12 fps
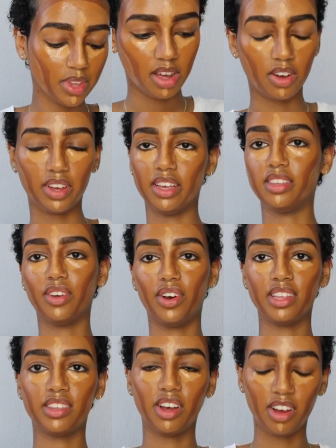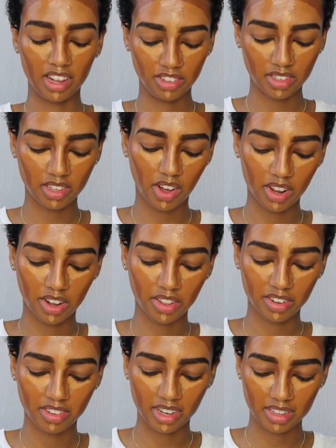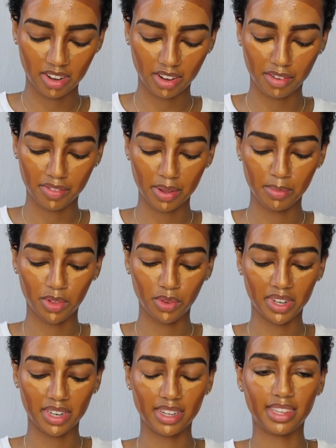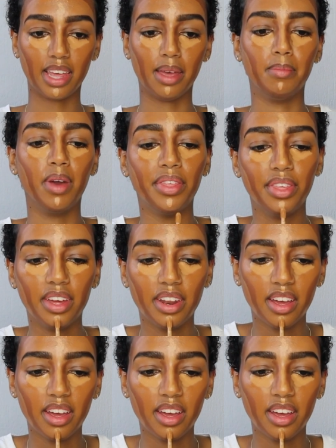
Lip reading: Okay, so I just saw another TikTok of him doing the same method,